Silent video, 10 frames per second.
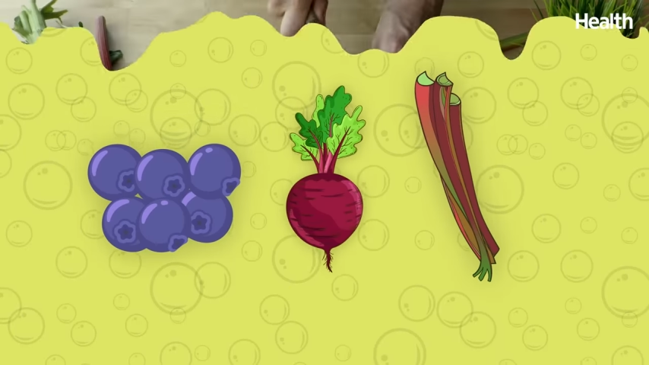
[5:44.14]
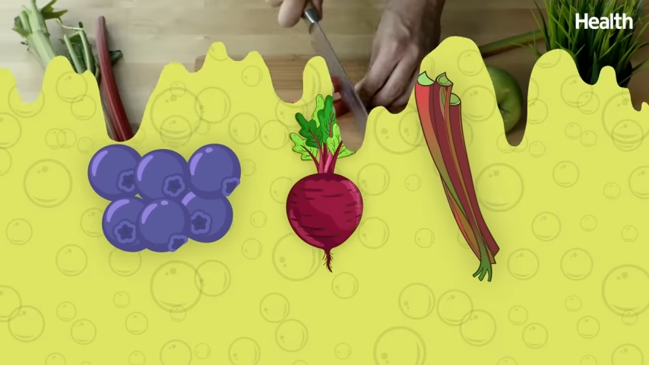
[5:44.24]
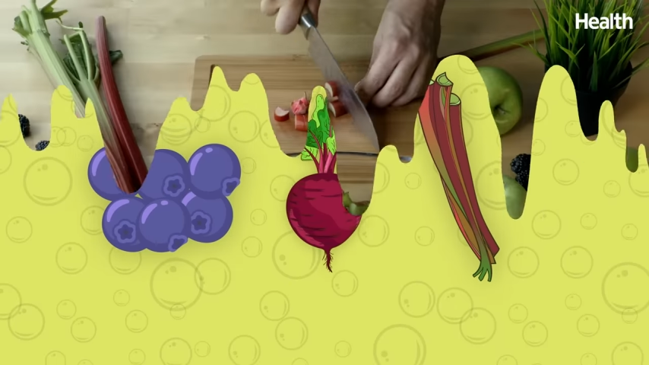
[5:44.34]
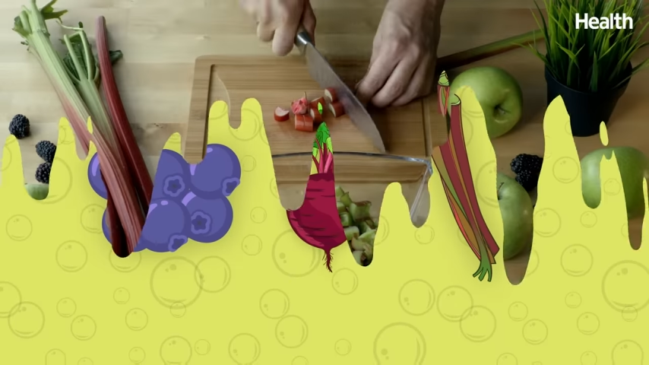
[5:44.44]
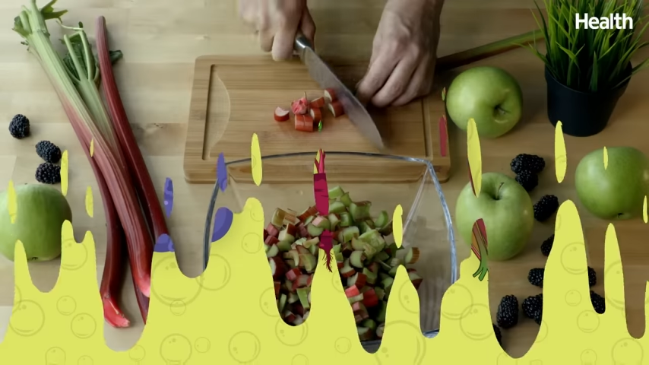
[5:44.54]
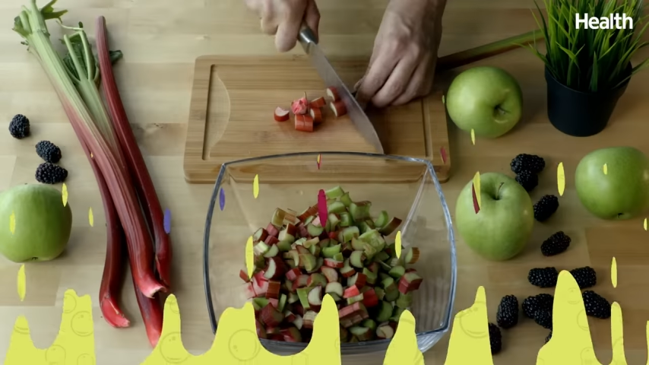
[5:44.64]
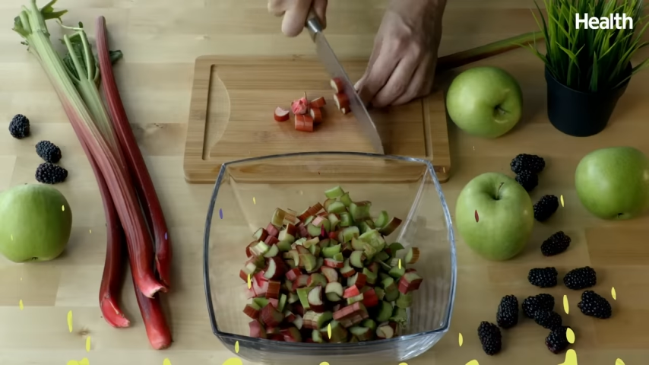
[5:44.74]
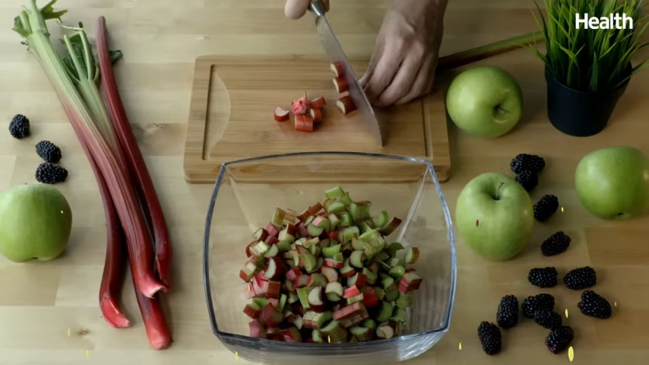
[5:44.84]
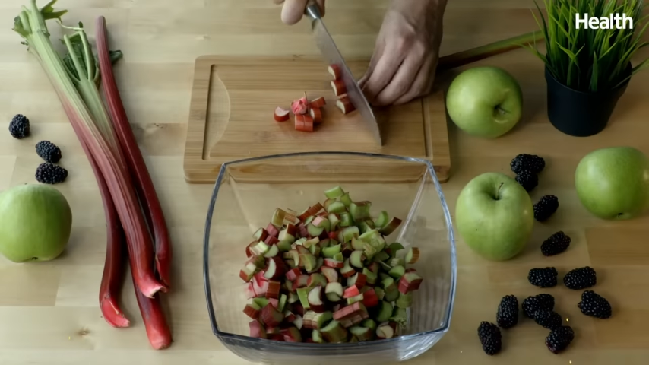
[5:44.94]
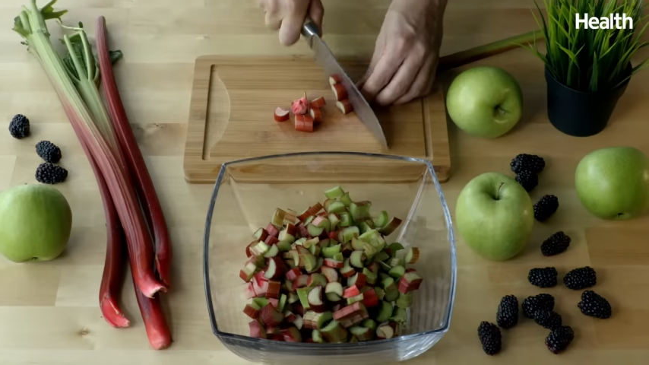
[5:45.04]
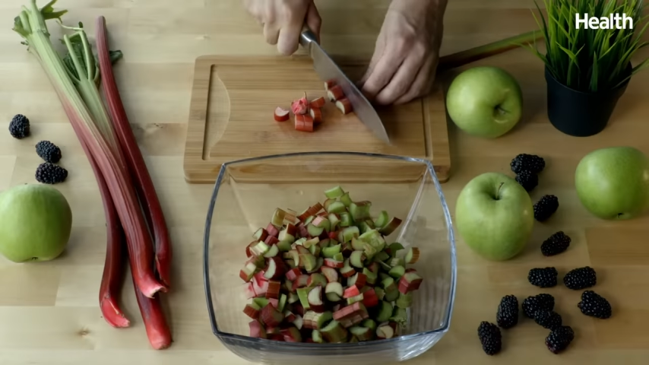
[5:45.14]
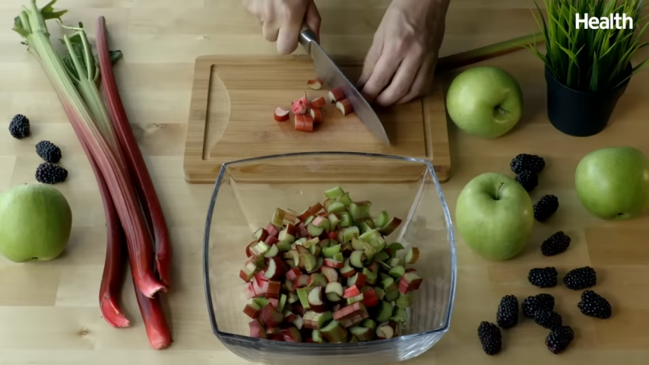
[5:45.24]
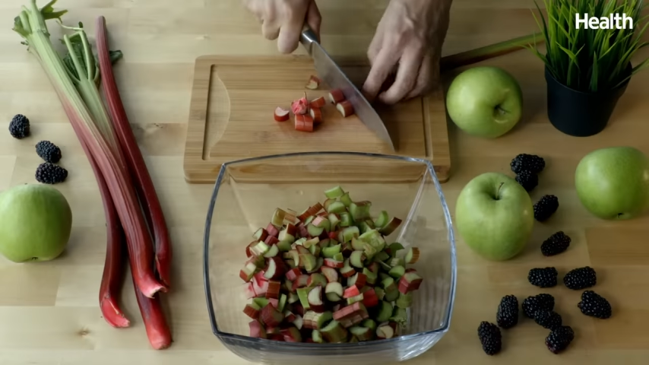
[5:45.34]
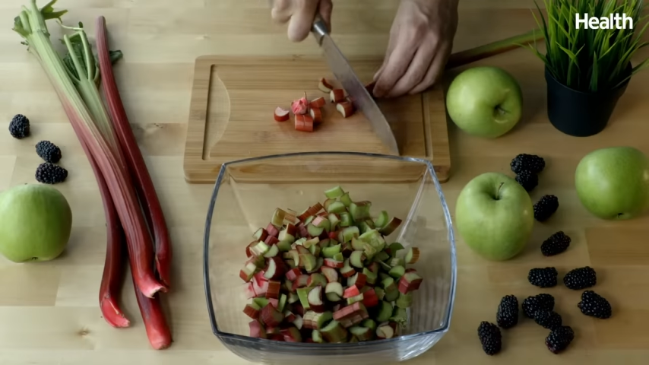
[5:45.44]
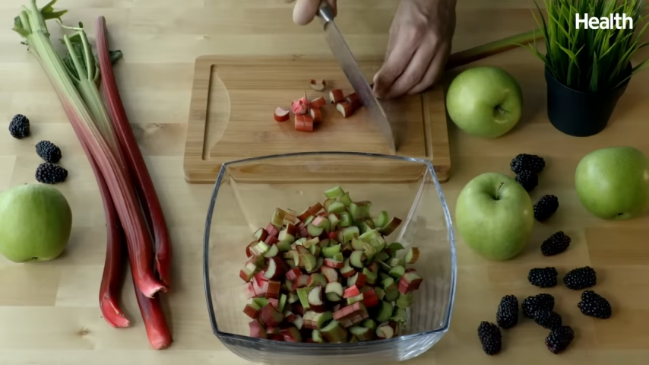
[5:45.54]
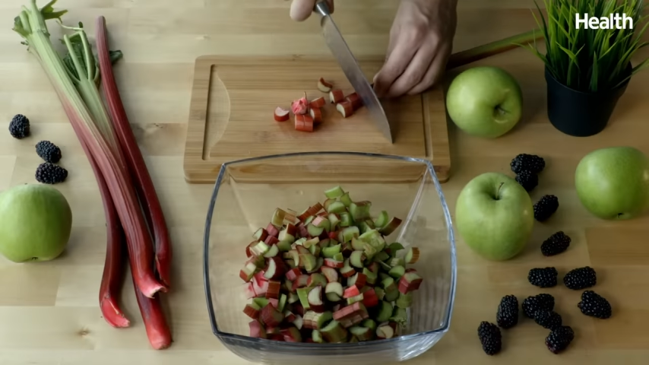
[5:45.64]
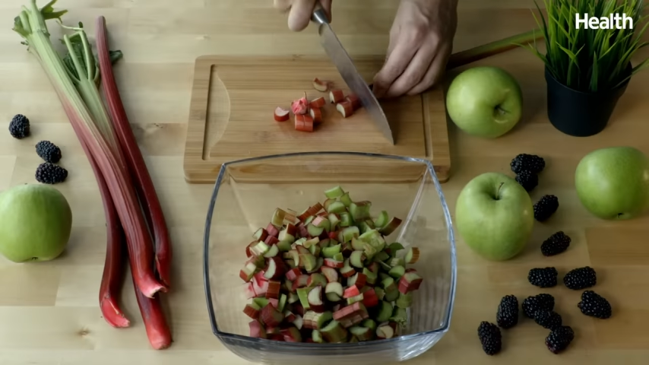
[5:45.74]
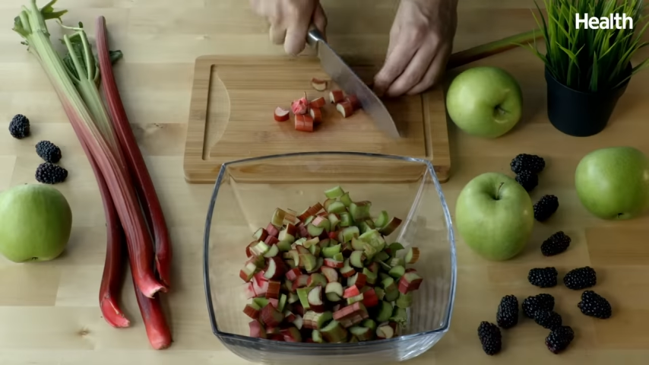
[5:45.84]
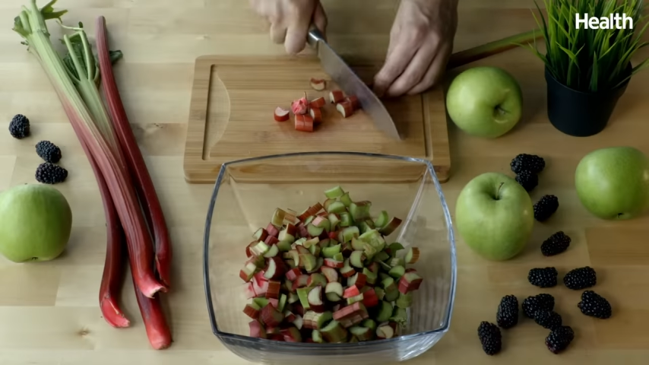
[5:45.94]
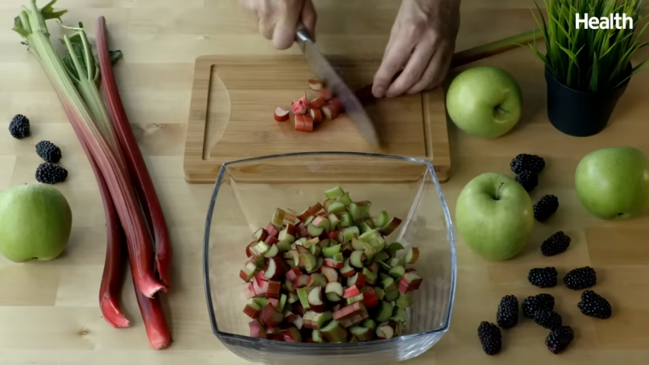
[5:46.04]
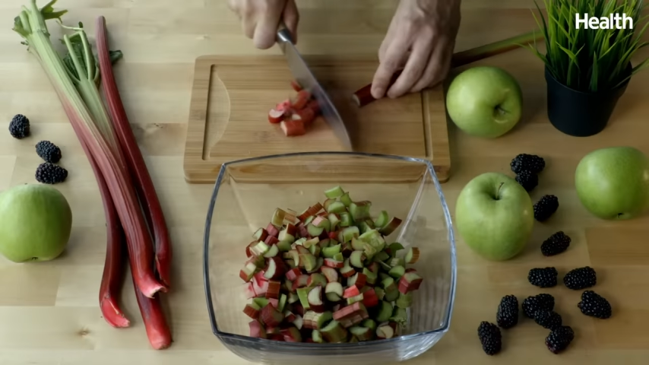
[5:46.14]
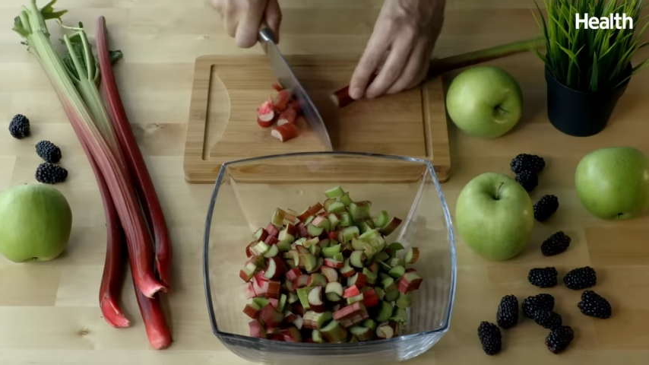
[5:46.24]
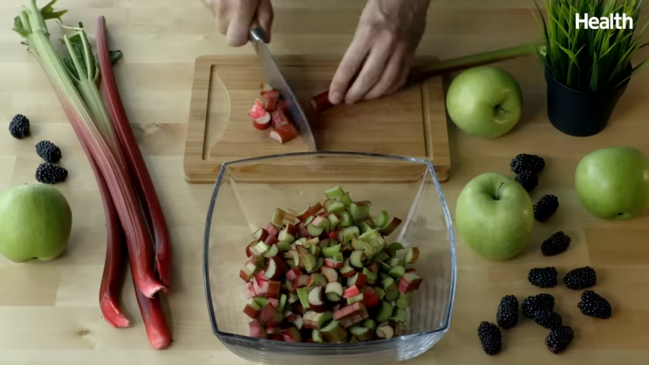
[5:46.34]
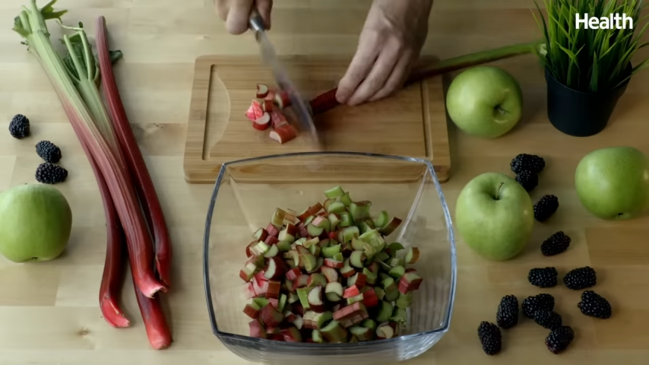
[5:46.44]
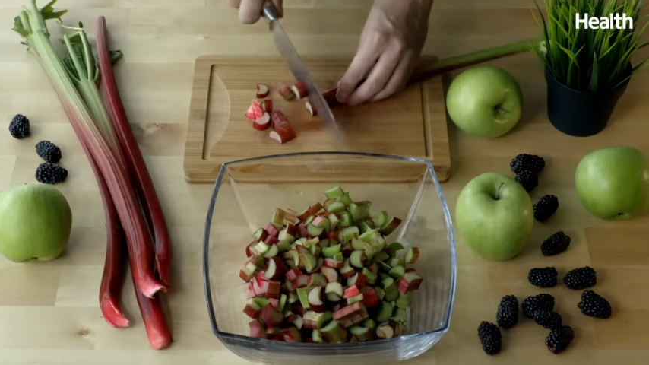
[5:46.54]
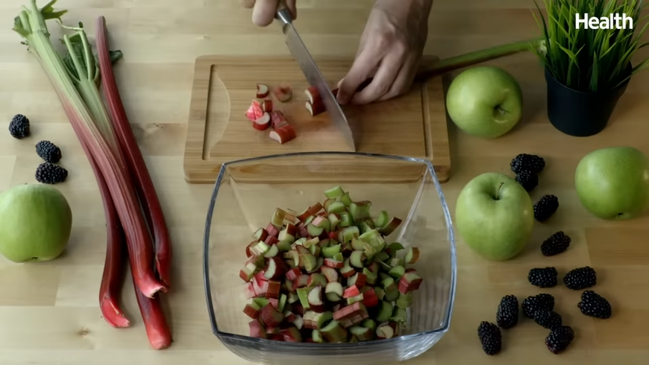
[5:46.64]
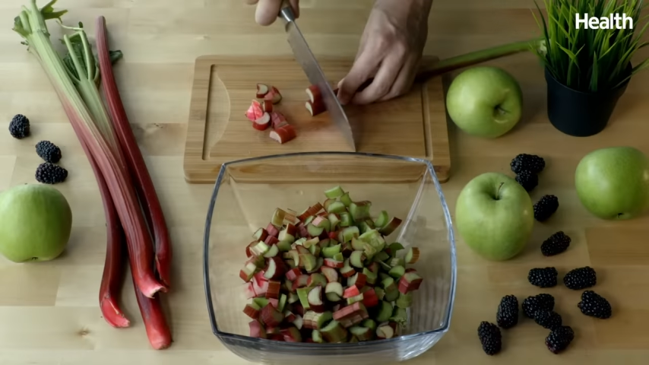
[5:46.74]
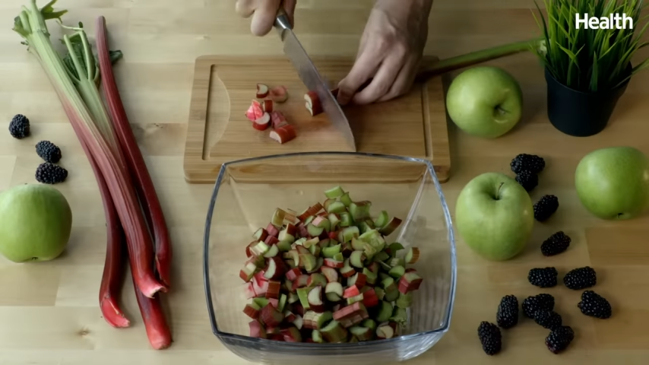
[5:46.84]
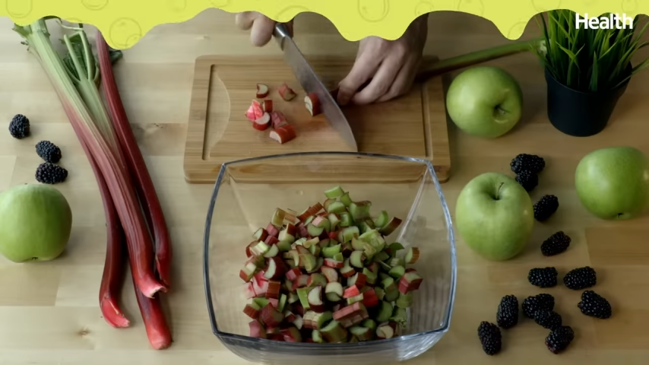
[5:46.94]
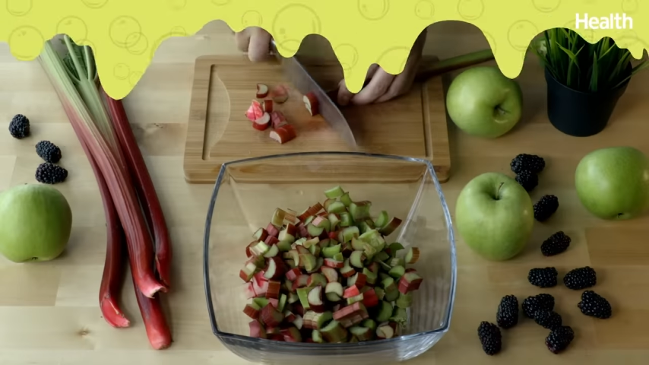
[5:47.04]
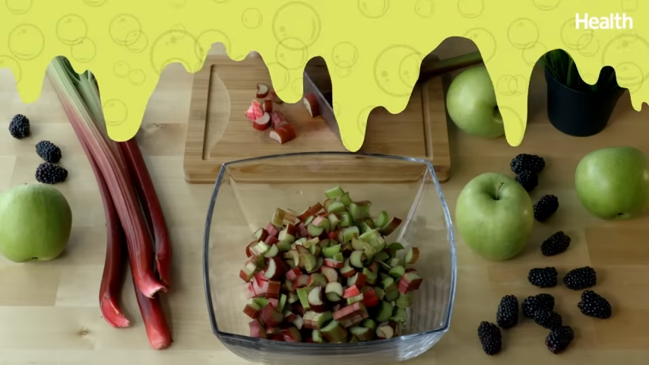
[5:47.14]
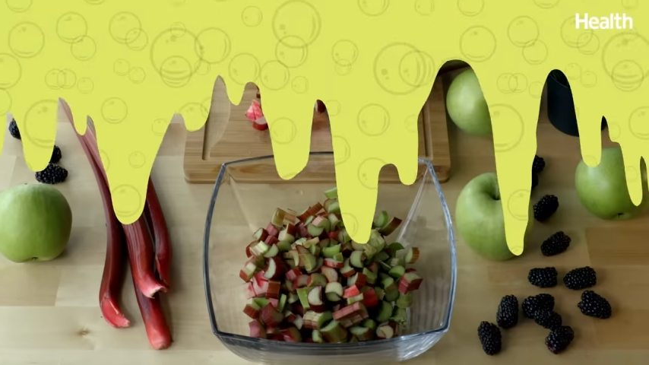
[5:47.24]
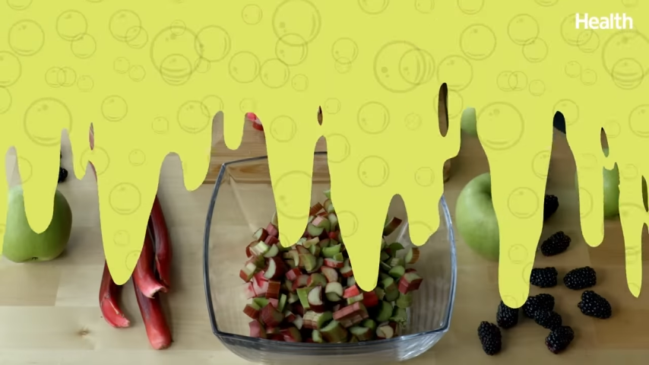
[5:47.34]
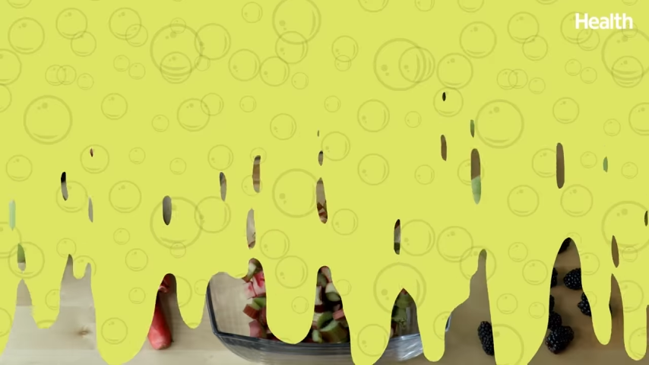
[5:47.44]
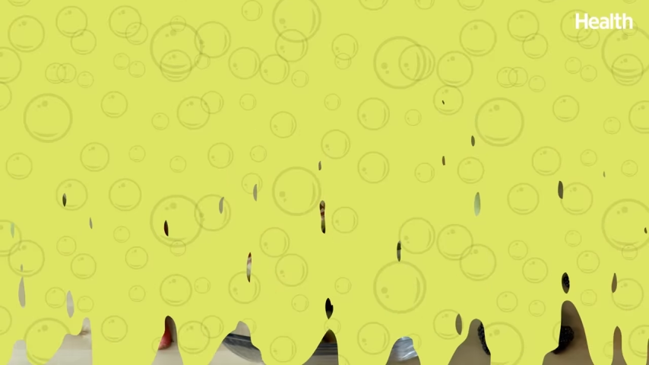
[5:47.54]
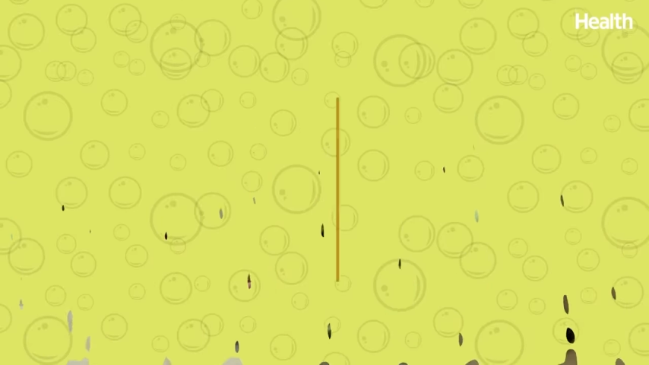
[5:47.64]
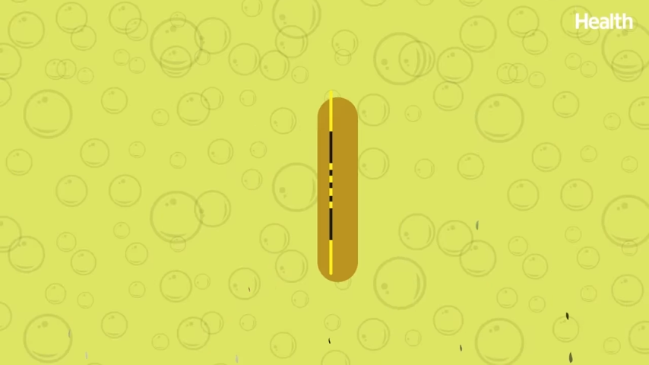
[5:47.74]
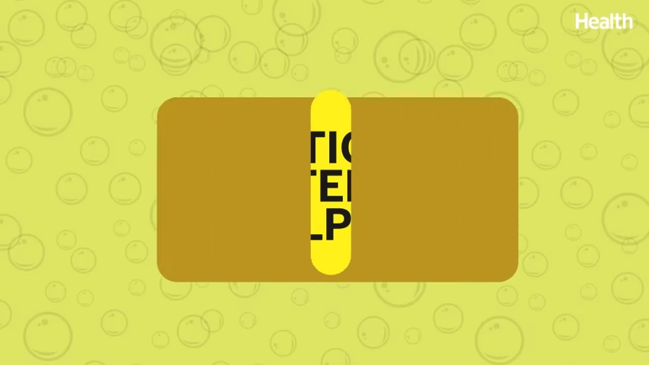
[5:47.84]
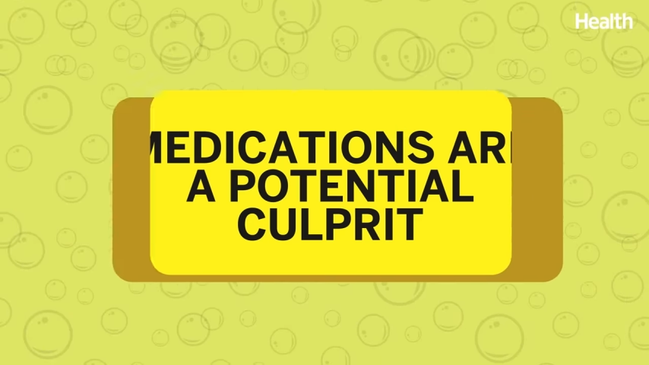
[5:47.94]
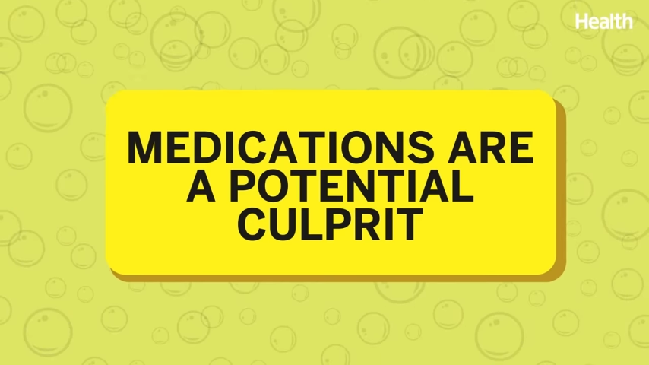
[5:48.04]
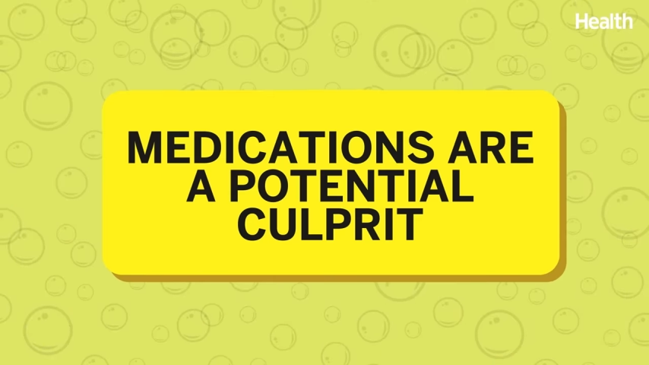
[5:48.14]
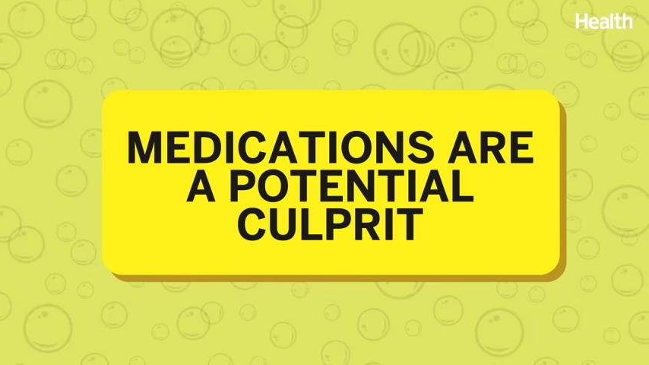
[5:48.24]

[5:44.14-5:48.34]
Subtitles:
Nobody's mouth can be seen.